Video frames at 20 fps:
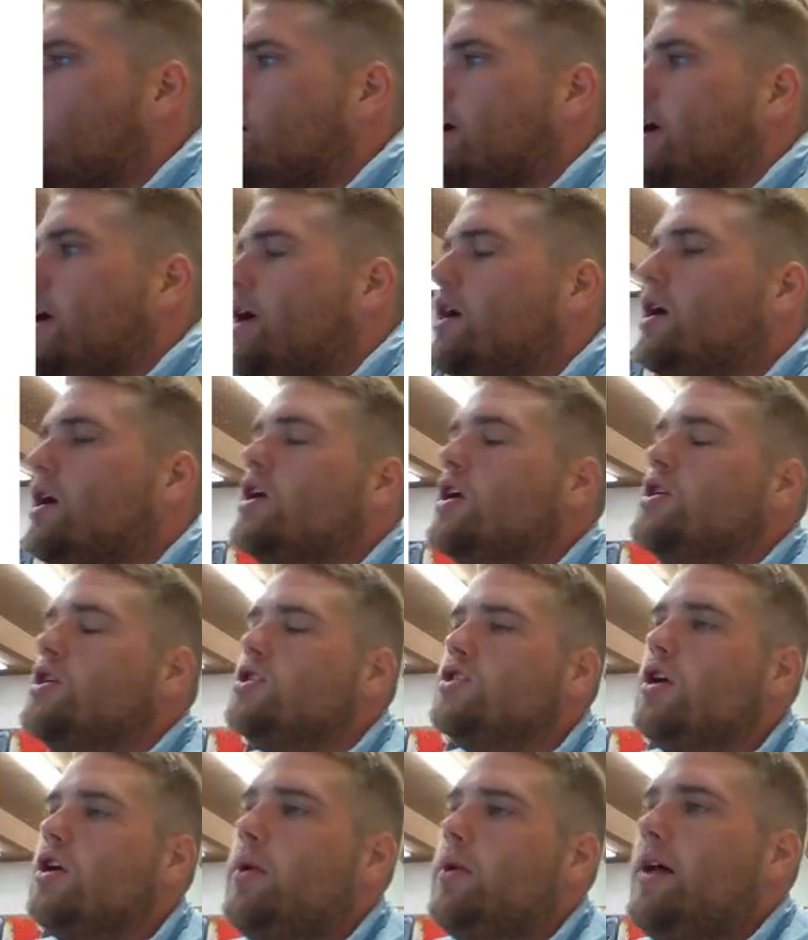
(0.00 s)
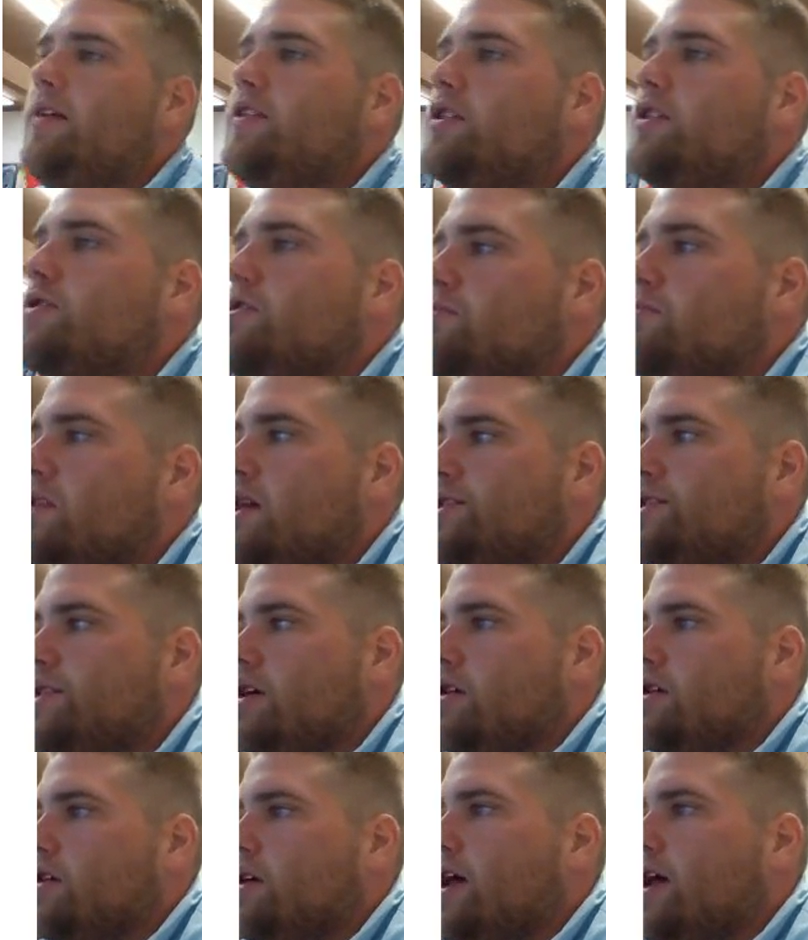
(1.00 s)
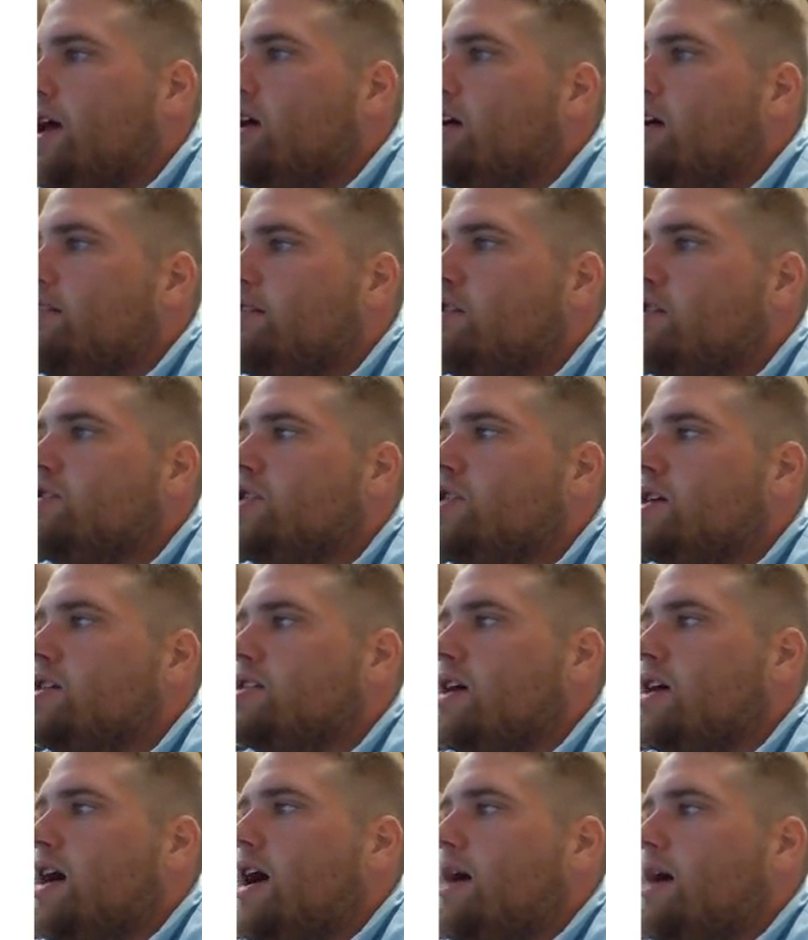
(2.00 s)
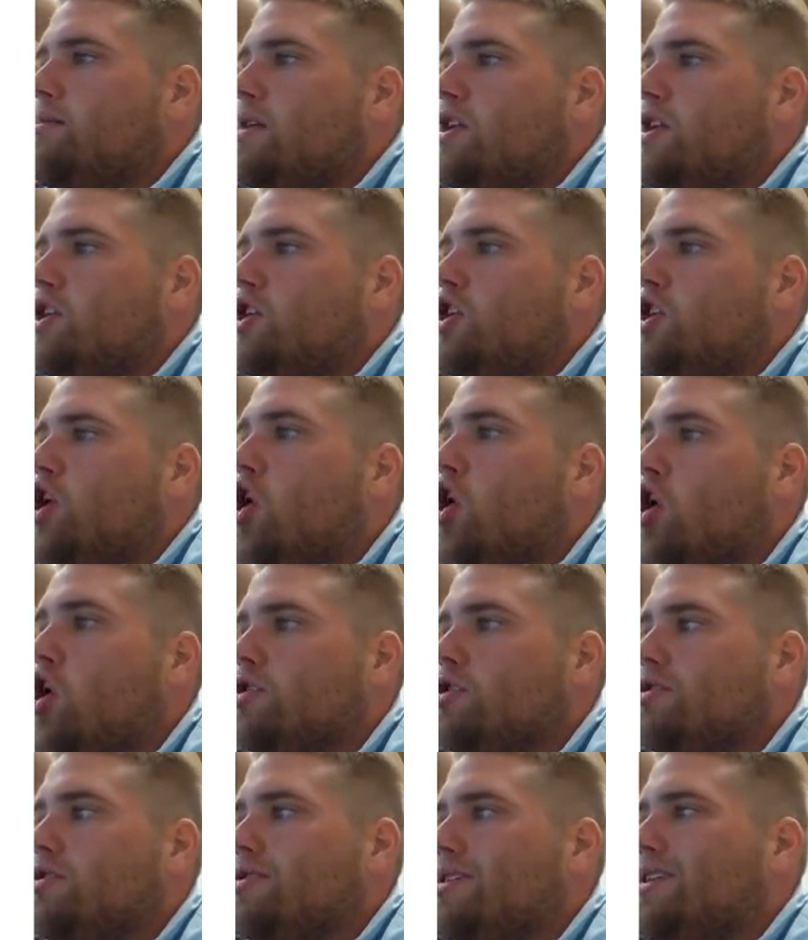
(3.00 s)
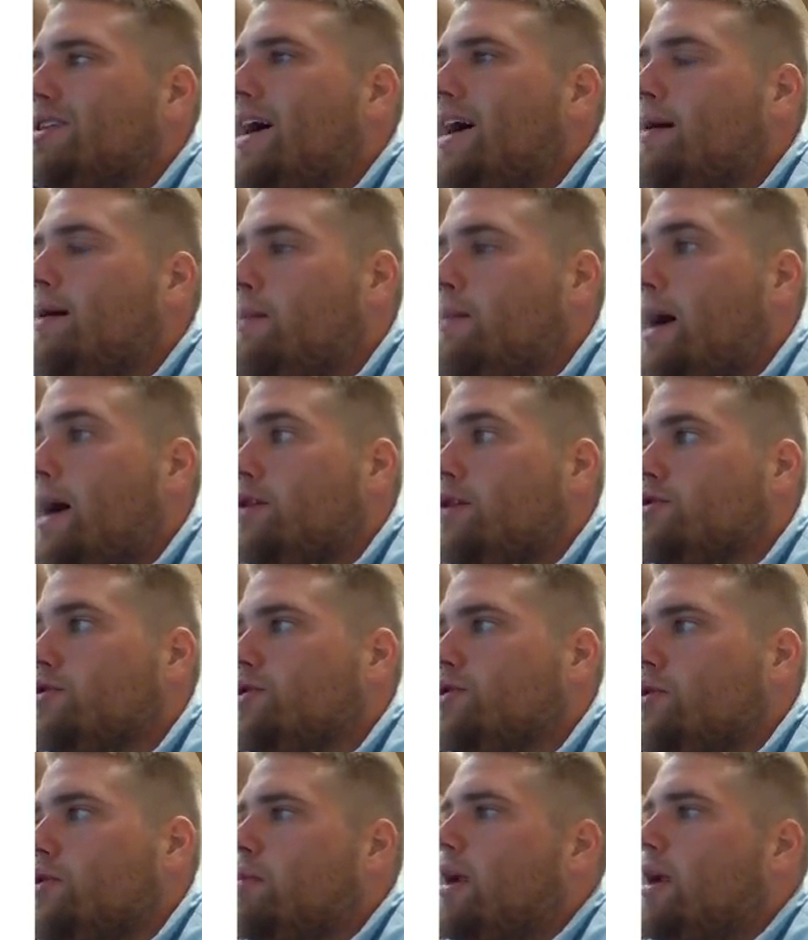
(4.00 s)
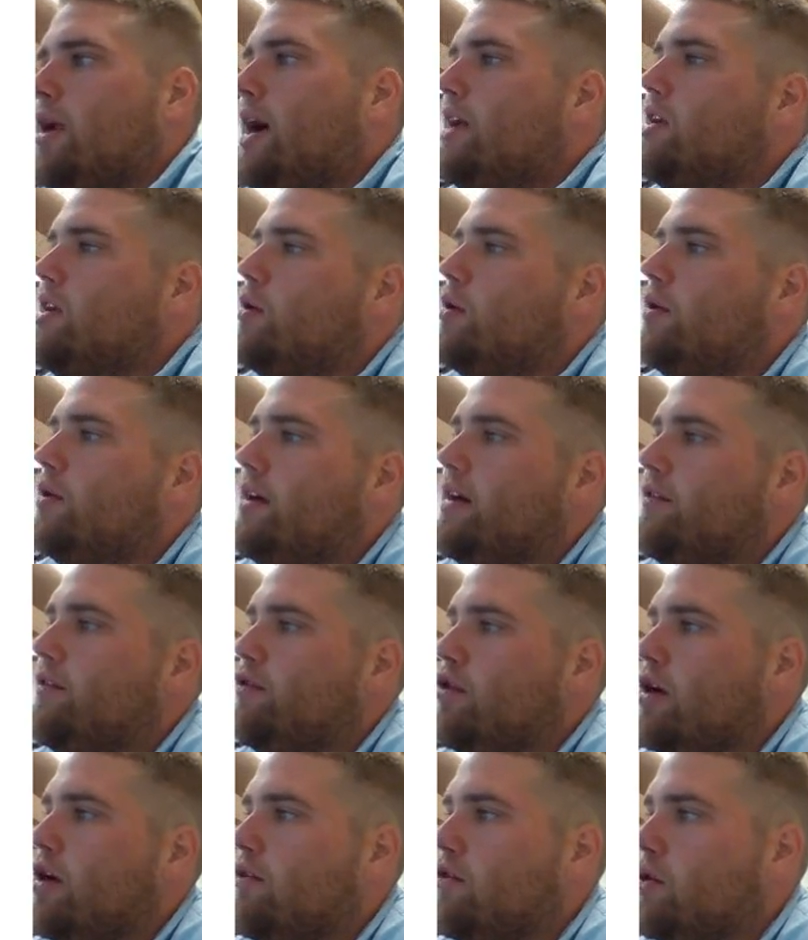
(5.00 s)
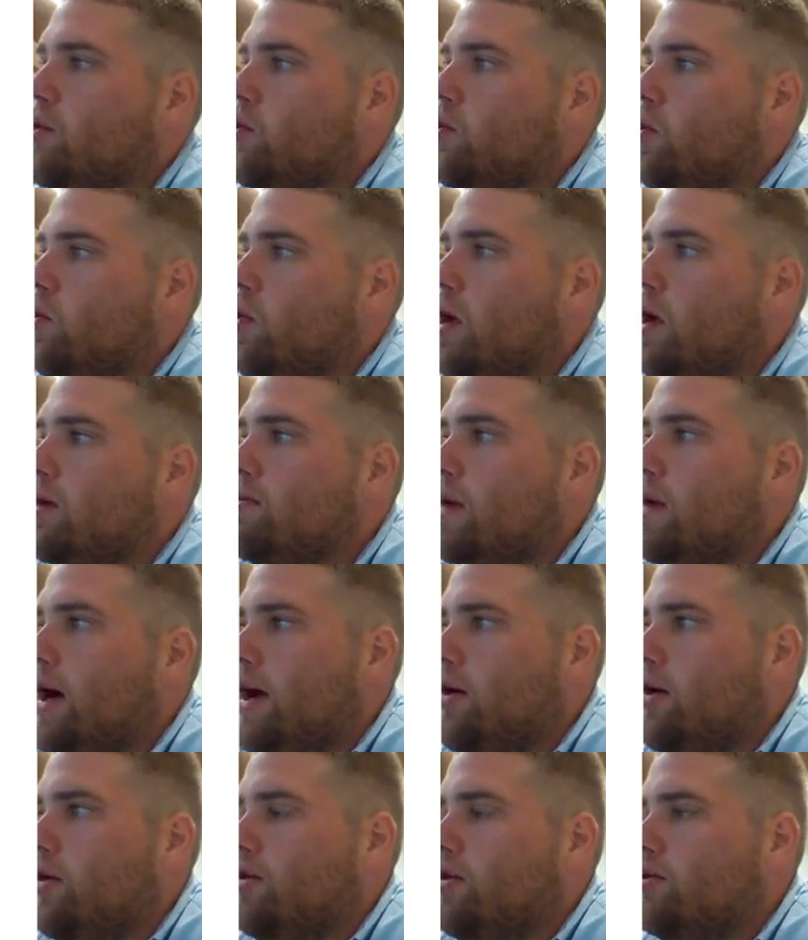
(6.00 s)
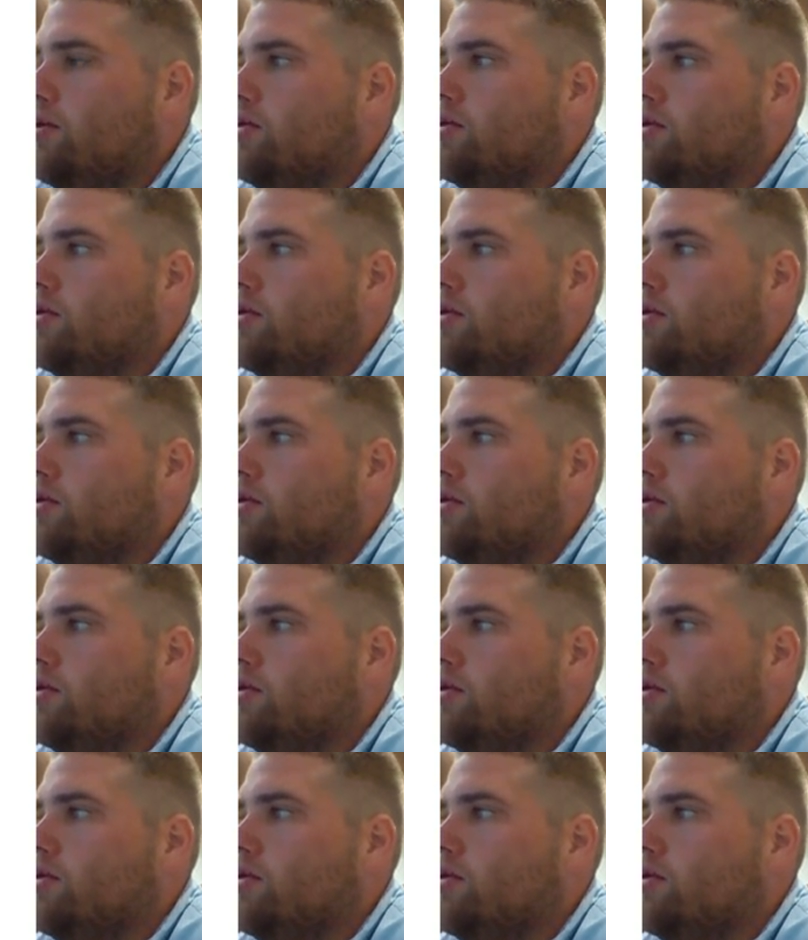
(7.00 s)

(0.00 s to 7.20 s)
Okay, so we have to do some things here. Okay, first things, I'm in yards, not miles, but I know that for every 1 mile,